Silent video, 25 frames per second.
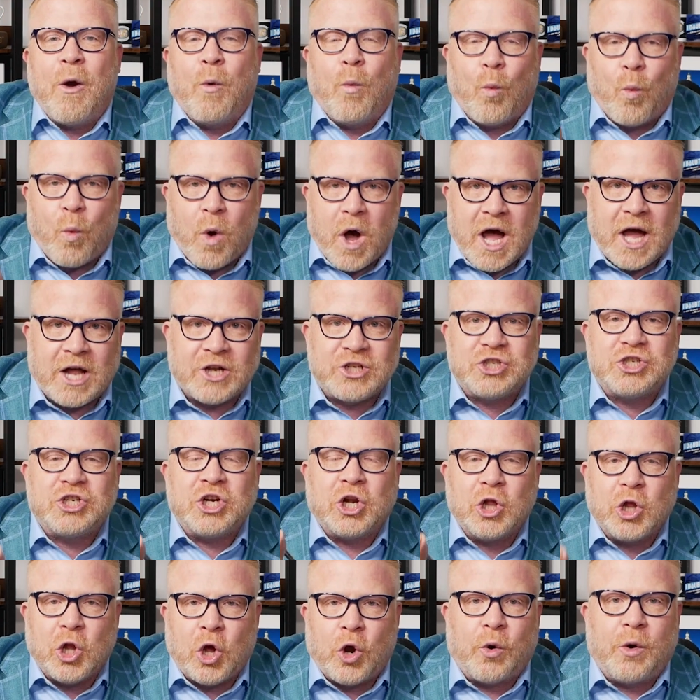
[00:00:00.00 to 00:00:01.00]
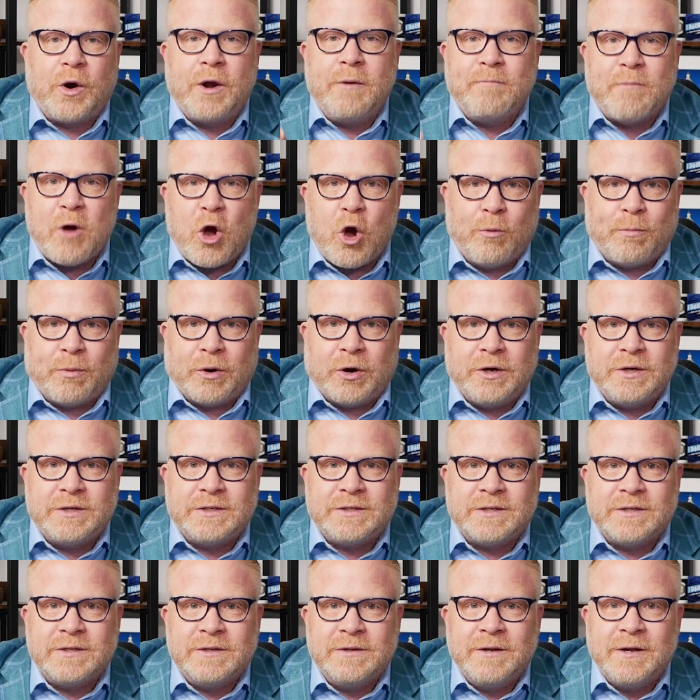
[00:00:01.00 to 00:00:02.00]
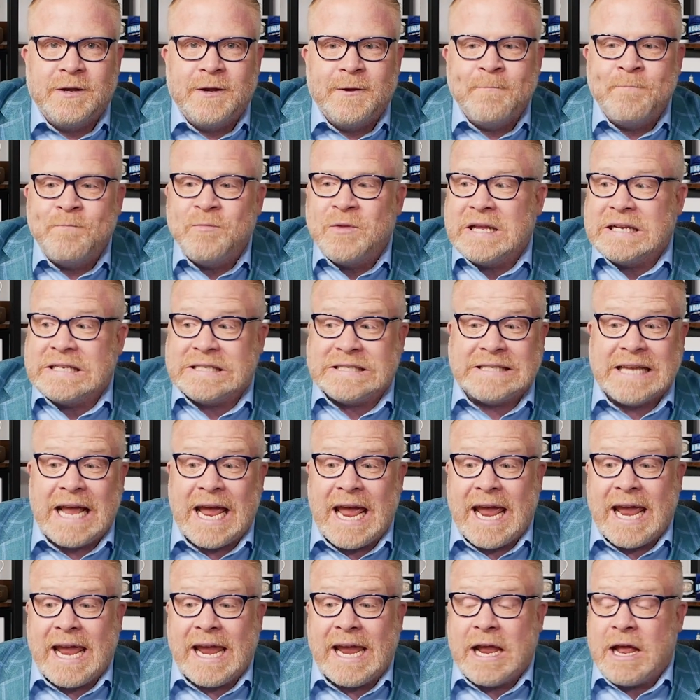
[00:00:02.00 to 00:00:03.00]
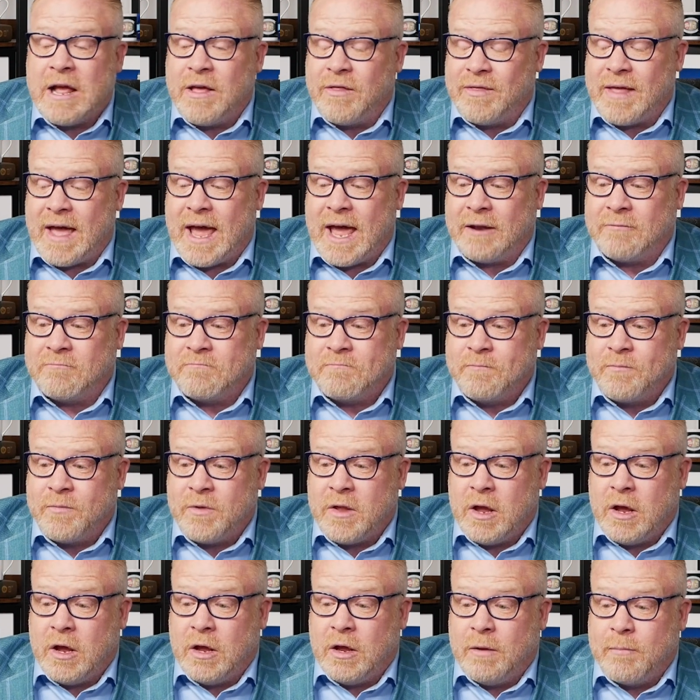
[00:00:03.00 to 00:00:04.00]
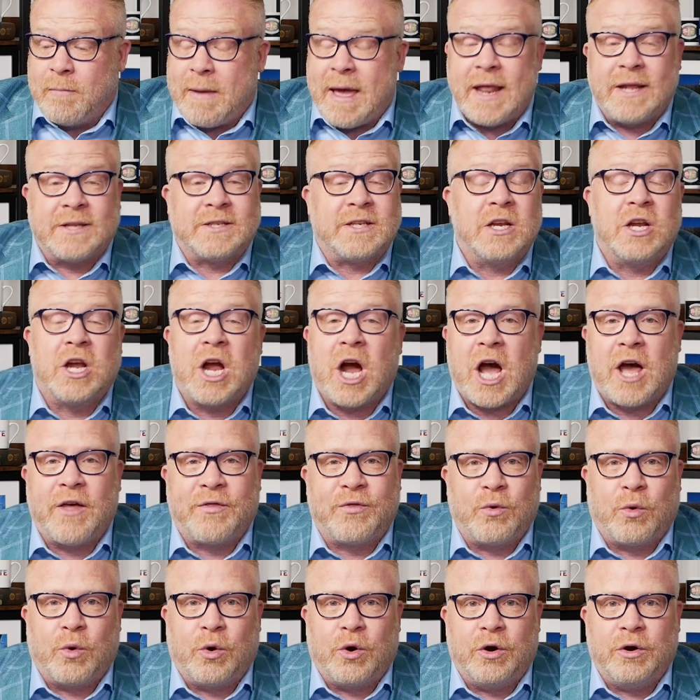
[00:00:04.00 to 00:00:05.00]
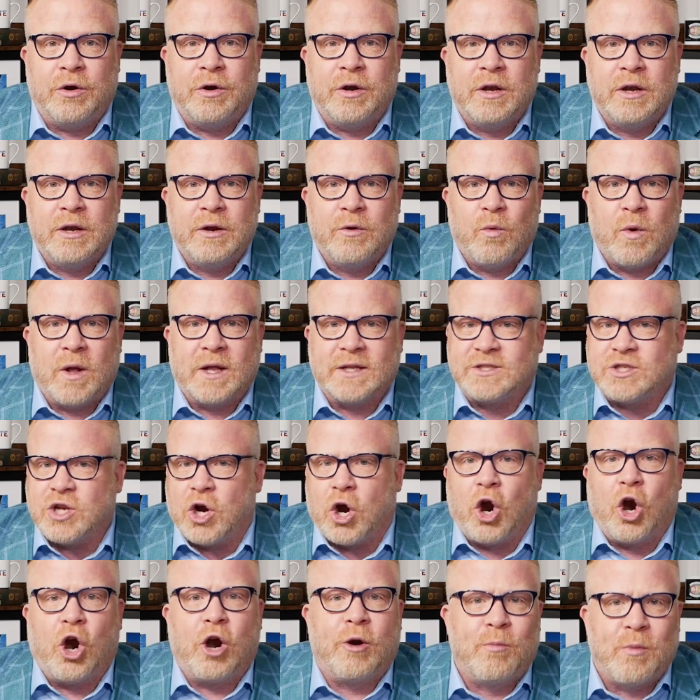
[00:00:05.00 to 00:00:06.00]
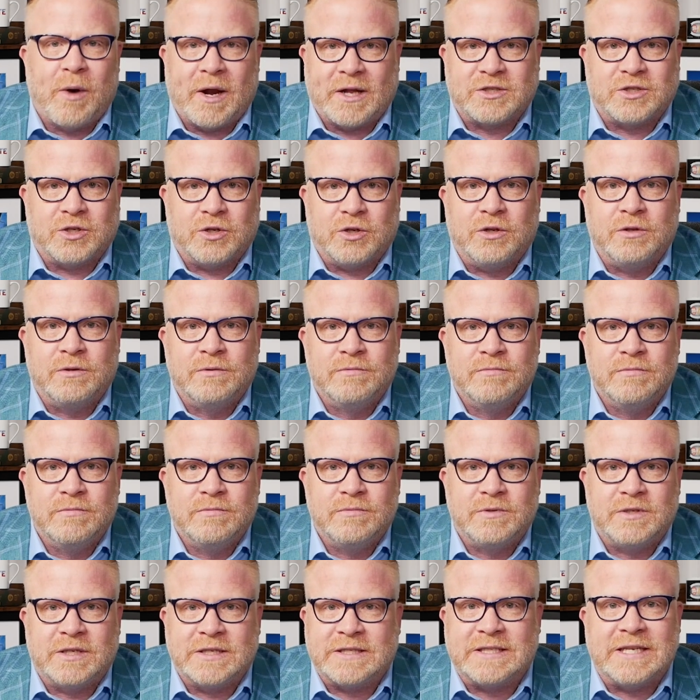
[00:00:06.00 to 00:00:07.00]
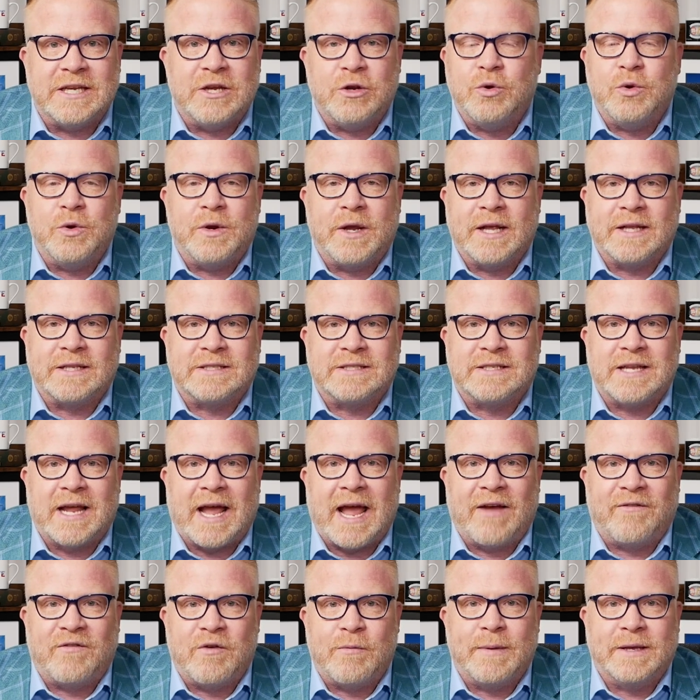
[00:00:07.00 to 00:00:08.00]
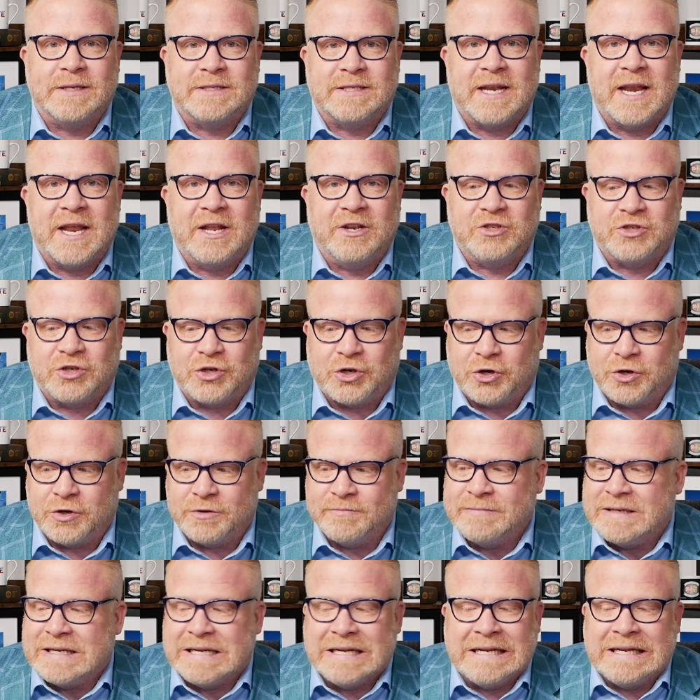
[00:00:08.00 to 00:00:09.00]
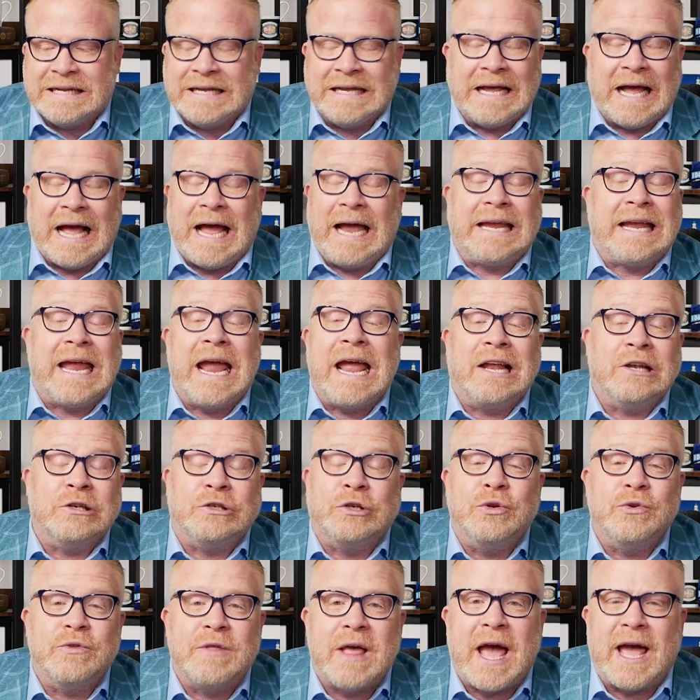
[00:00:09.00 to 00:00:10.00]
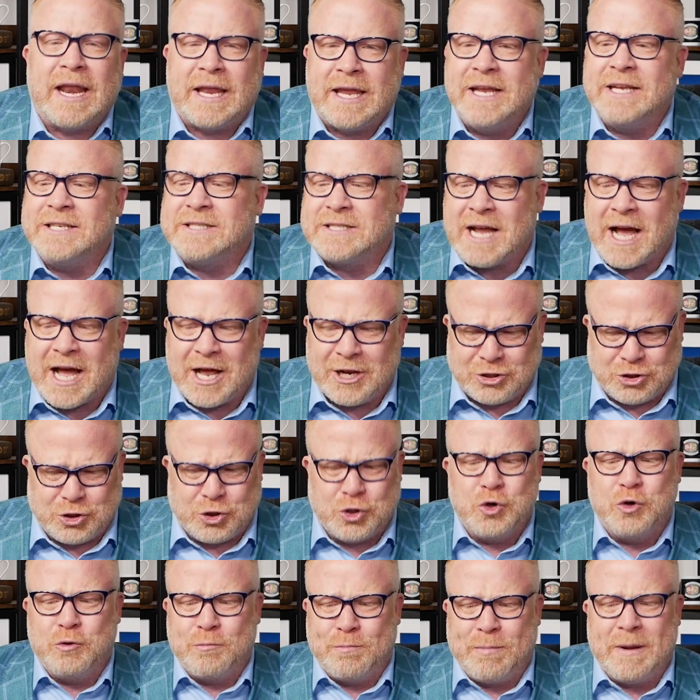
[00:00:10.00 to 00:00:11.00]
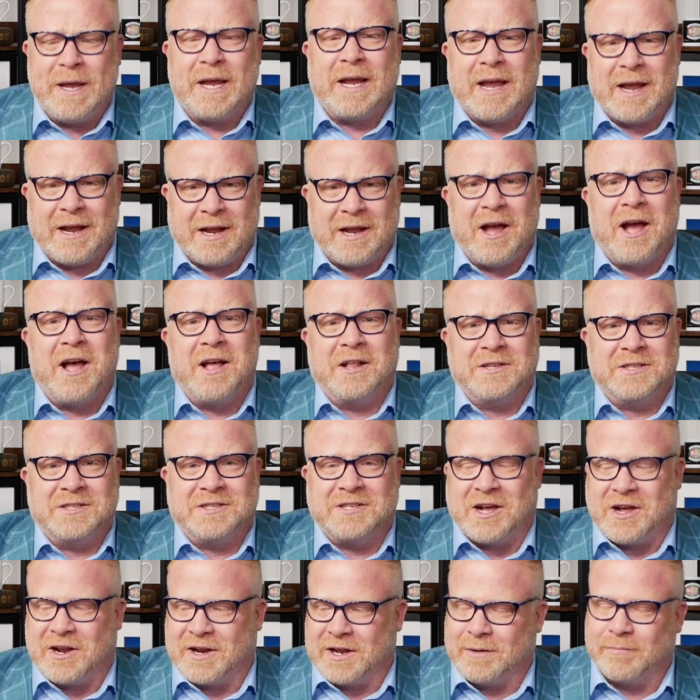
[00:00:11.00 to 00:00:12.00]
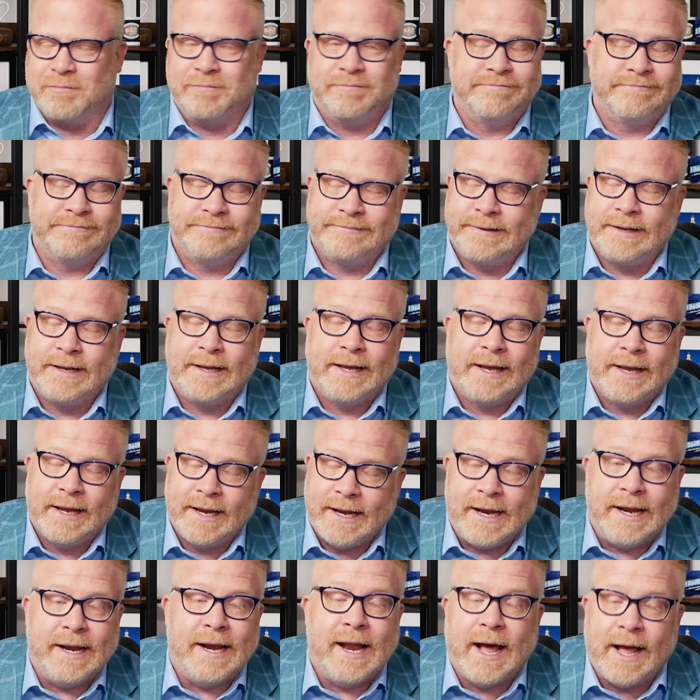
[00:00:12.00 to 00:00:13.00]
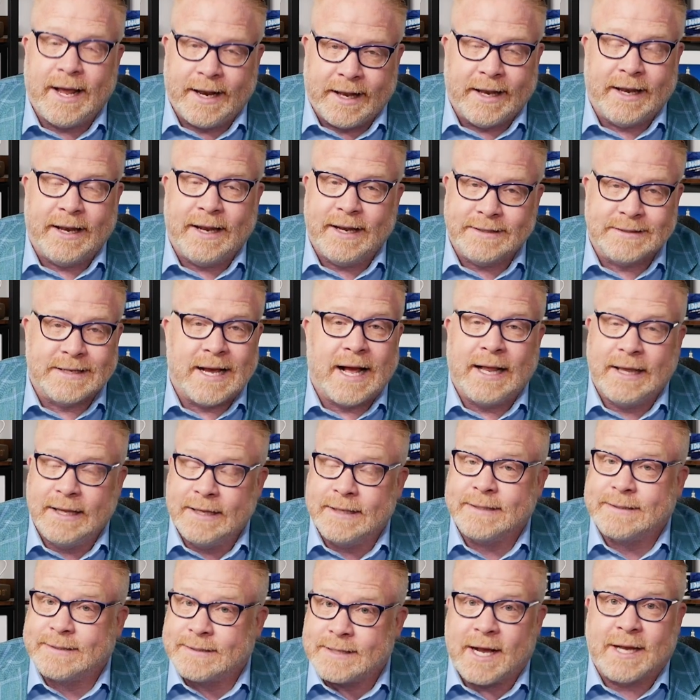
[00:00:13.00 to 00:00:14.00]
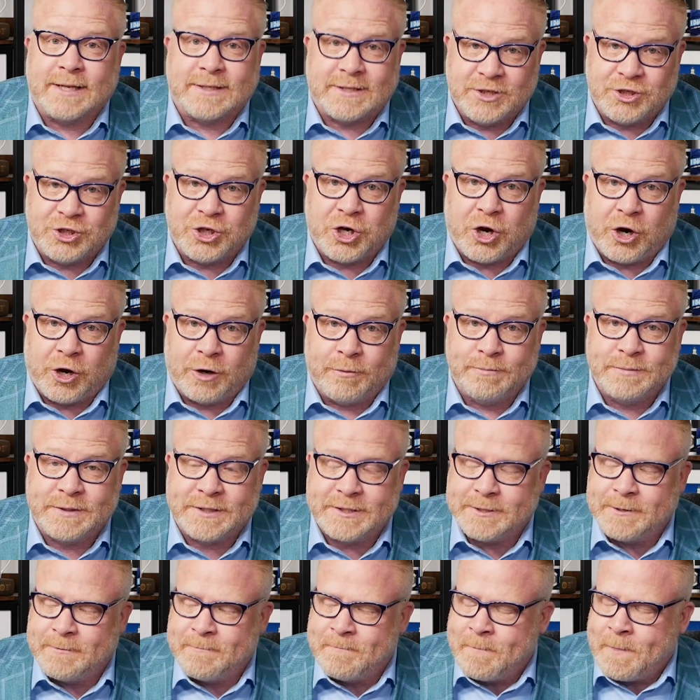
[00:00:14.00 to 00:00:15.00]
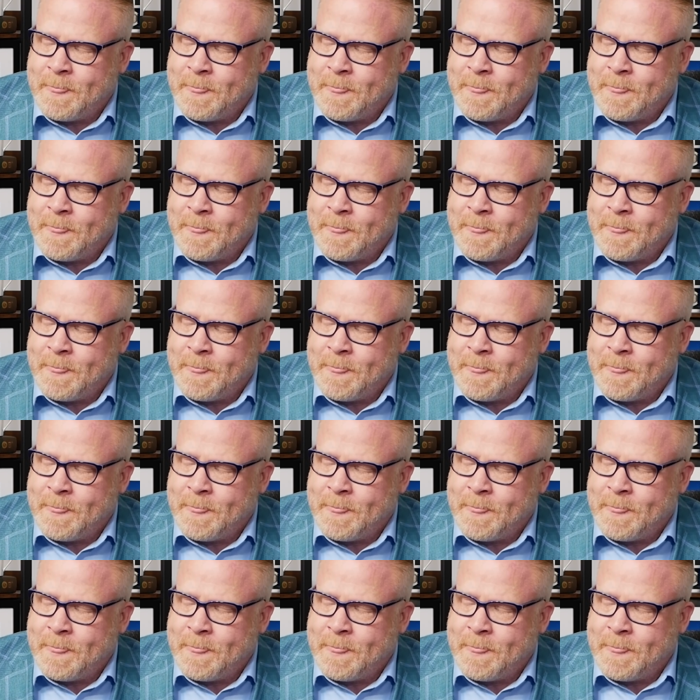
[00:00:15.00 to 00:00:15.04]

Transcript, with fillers: Watch Lauren Boebert say that Madison Cawthorn wants to arm wrestle to see who gets to have him as an intern. I can't do that. He's got too big of guns on him. He doesn't. He's got little sausage arms.